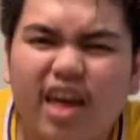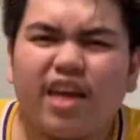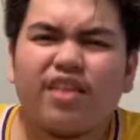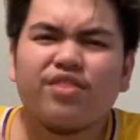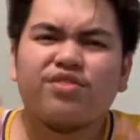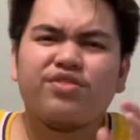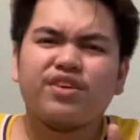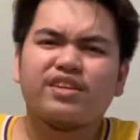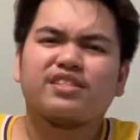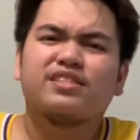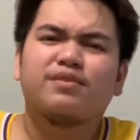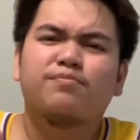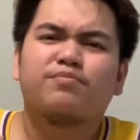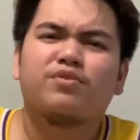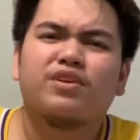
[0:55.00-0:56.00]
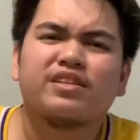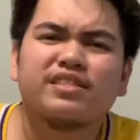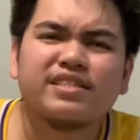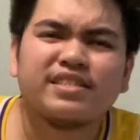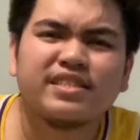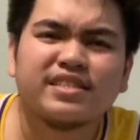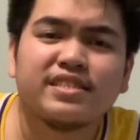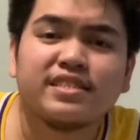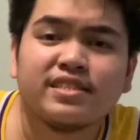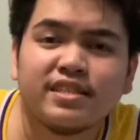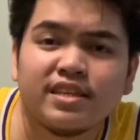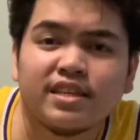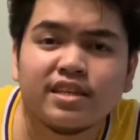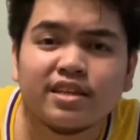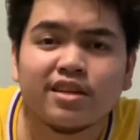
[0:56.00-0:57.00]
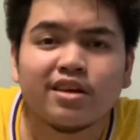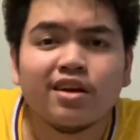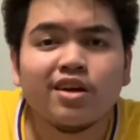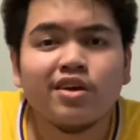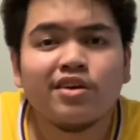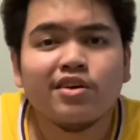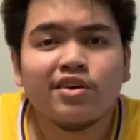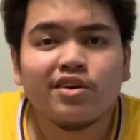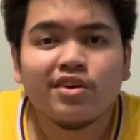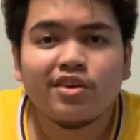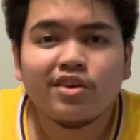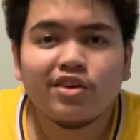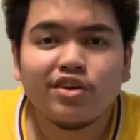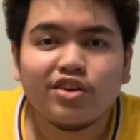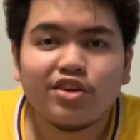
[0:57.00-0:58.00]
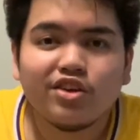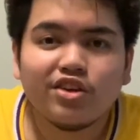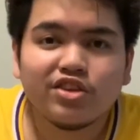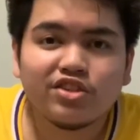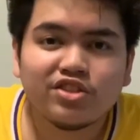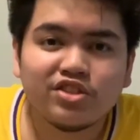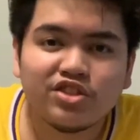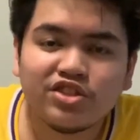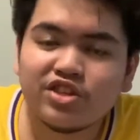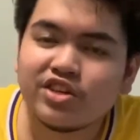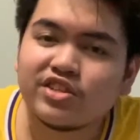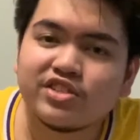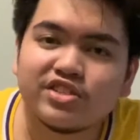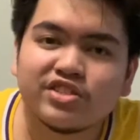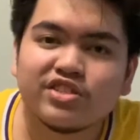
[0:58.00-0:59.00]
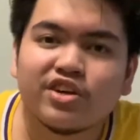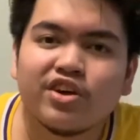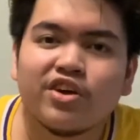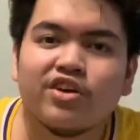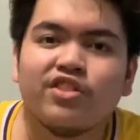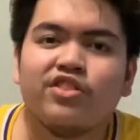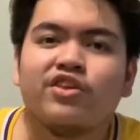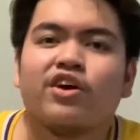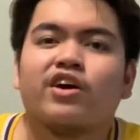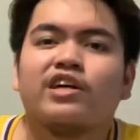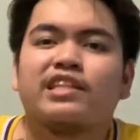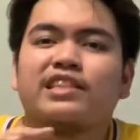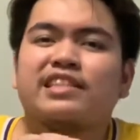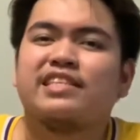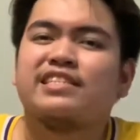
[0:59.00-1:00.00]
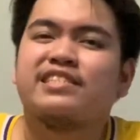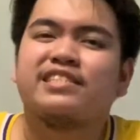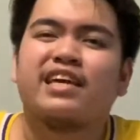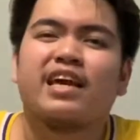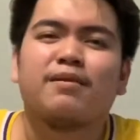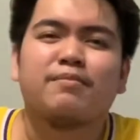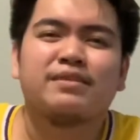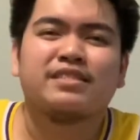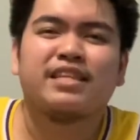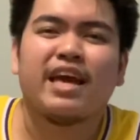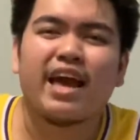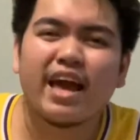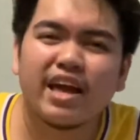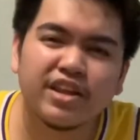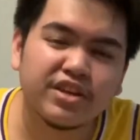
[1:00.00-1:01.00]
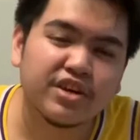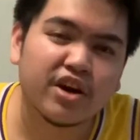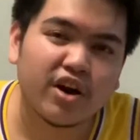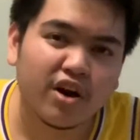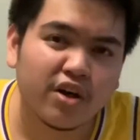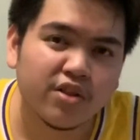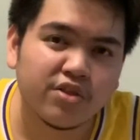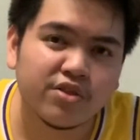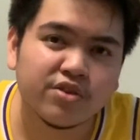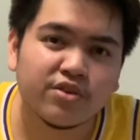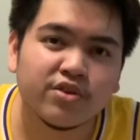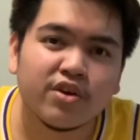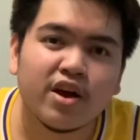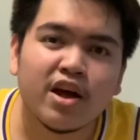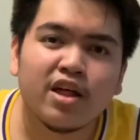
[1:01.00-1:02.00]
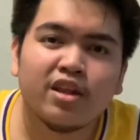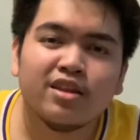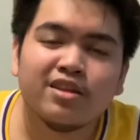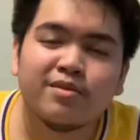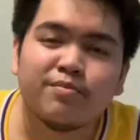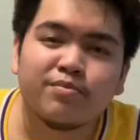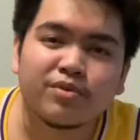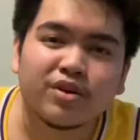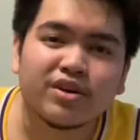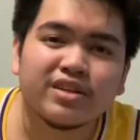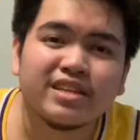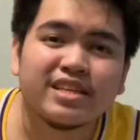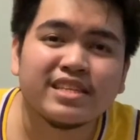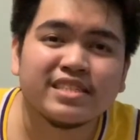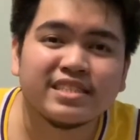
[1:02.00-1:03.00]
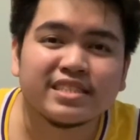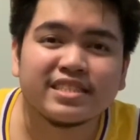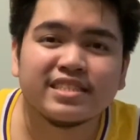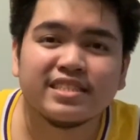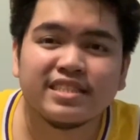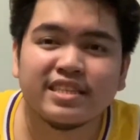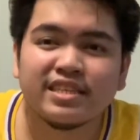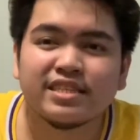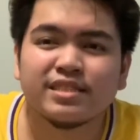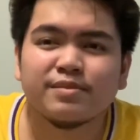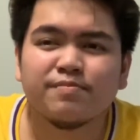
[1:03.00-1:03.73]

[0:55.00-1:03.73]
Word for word: And this LeBron 16 is just not the same as any other LeBron 16s